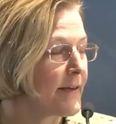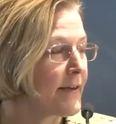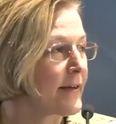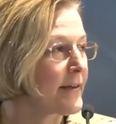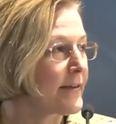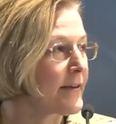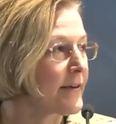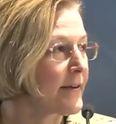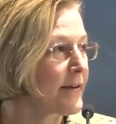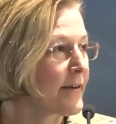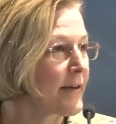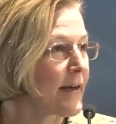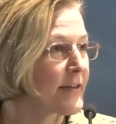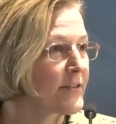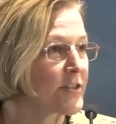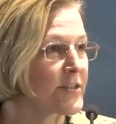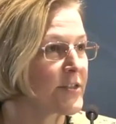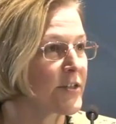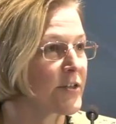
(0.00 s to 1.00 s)
and uh,
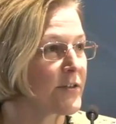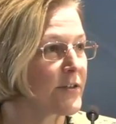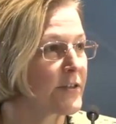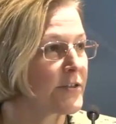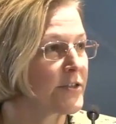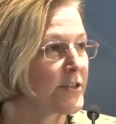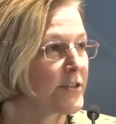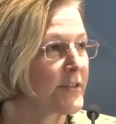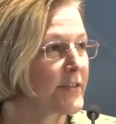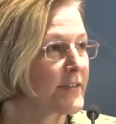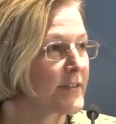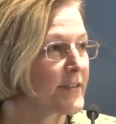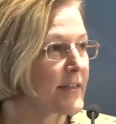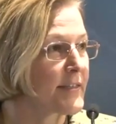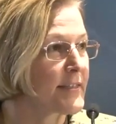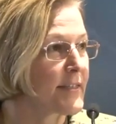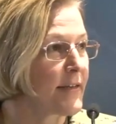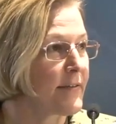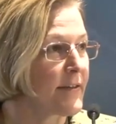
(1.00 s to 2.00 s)
I just encourage you to
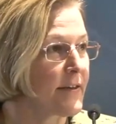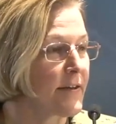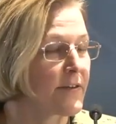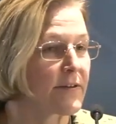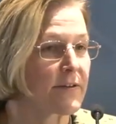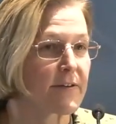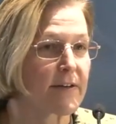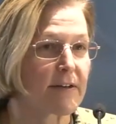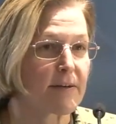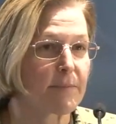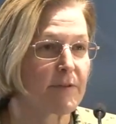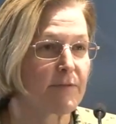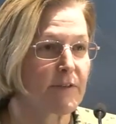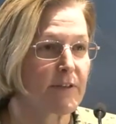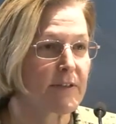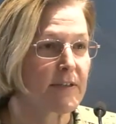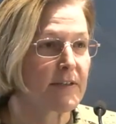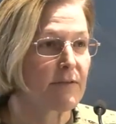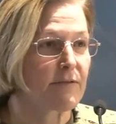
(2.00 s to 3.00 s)
attend the other uh,
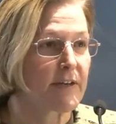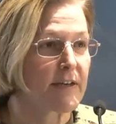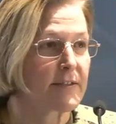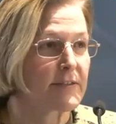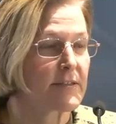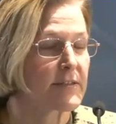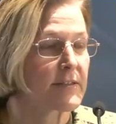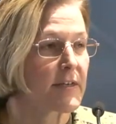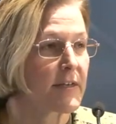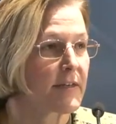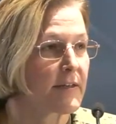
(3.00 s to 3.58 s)
pavilion events,